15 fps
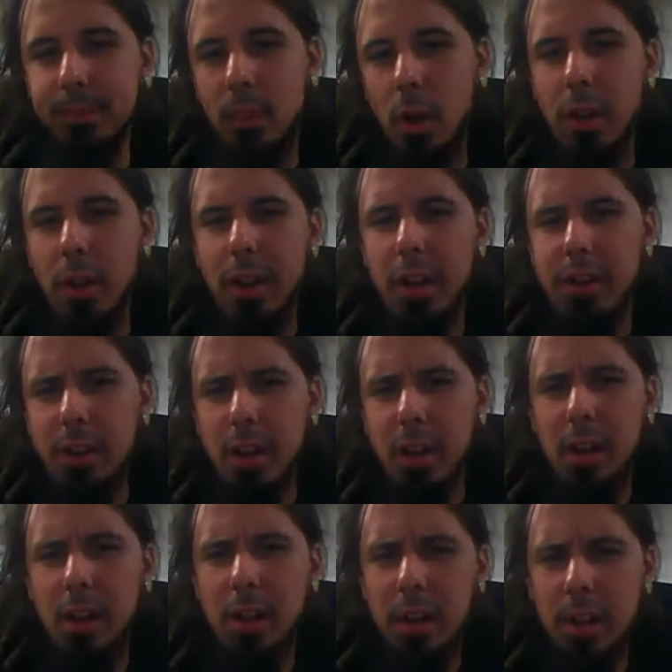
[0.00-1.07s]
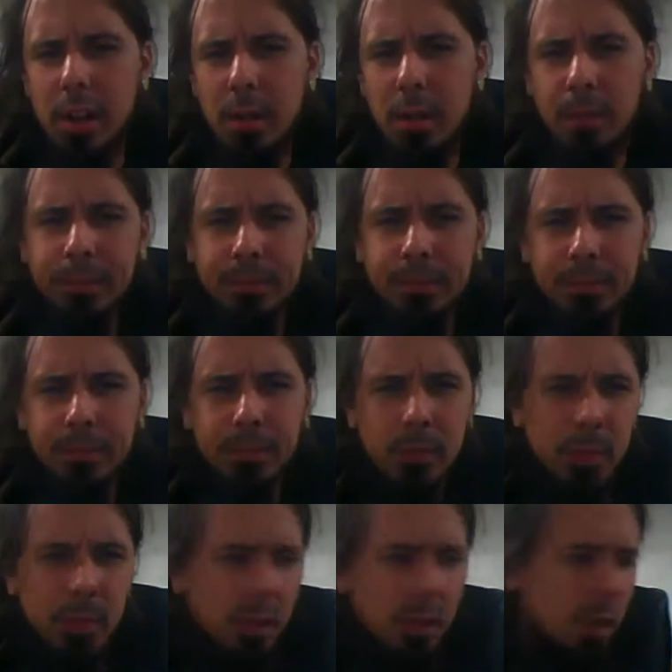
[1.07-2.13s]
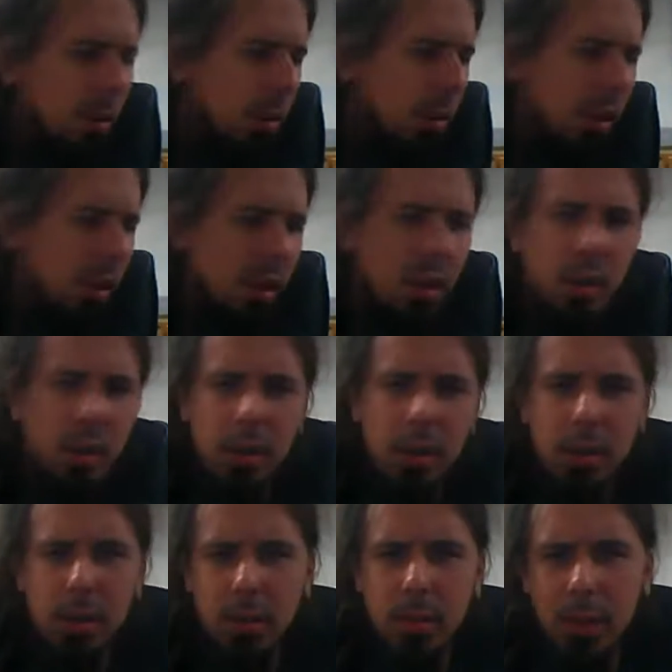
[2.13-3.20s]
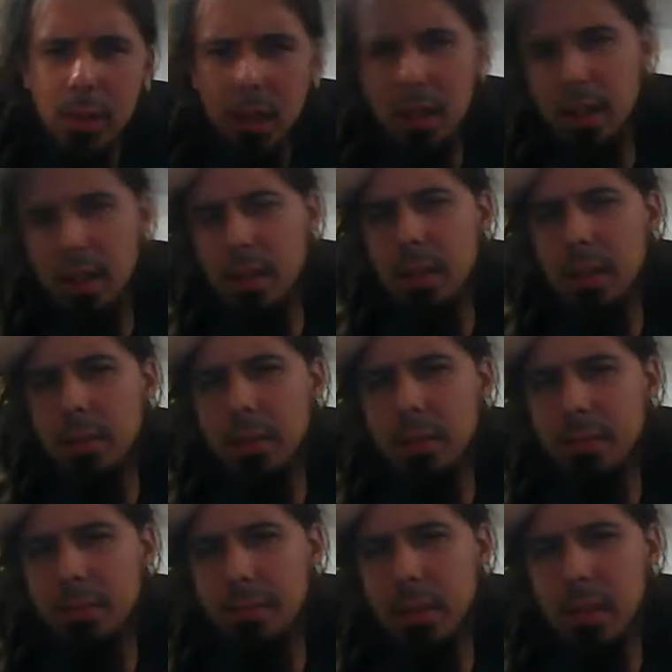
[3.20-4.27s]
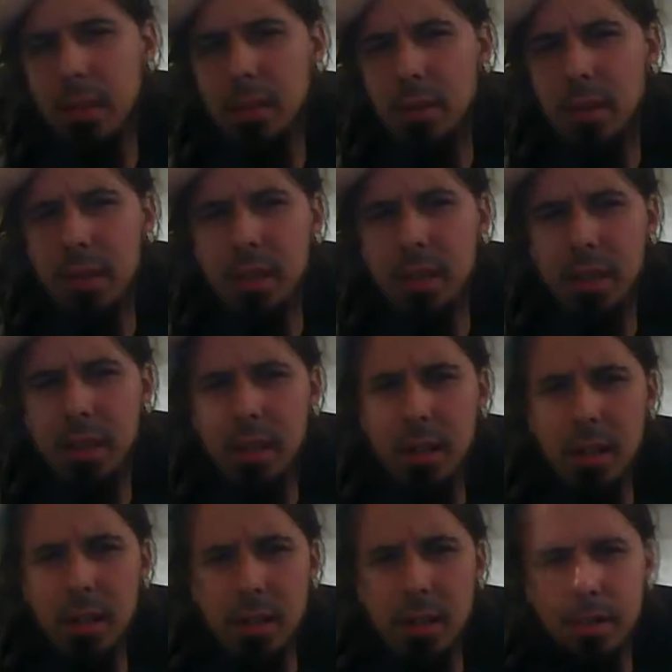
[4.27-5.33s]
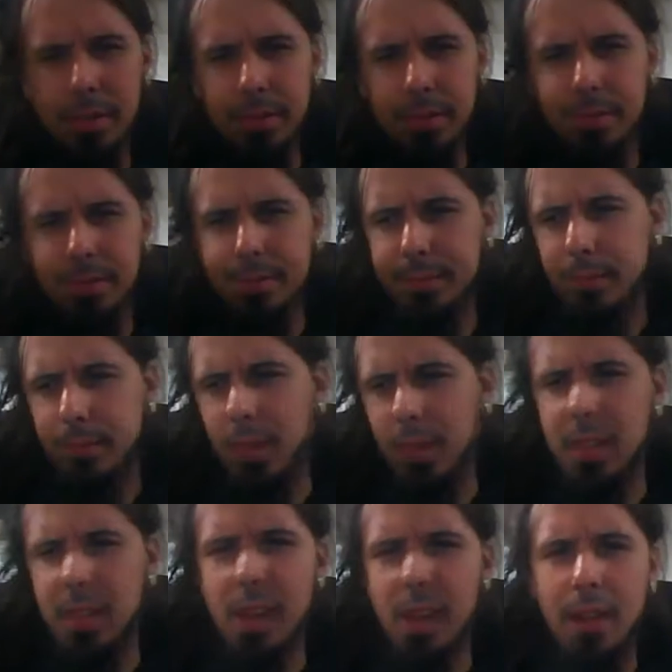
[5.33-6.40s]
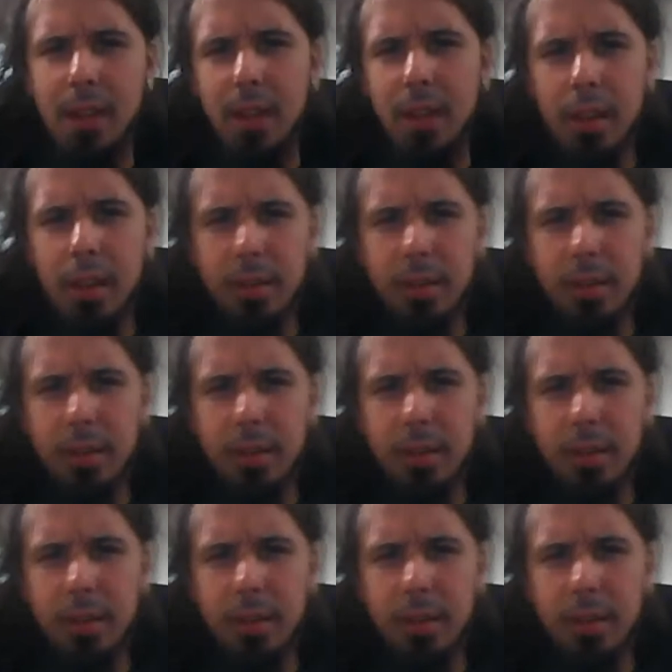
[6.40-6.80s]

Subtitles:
Well, they also call it, what do they call it in Jamaica? Begins with a C. Cassava.